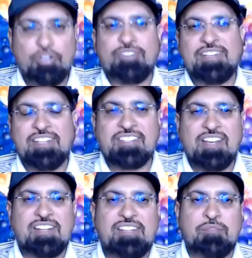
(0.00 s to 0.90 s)
I think
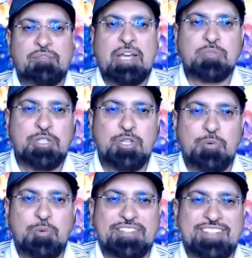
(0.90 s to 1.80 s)
exactly. As we know
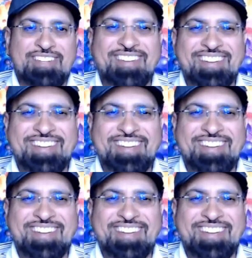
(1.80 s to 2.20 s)
with the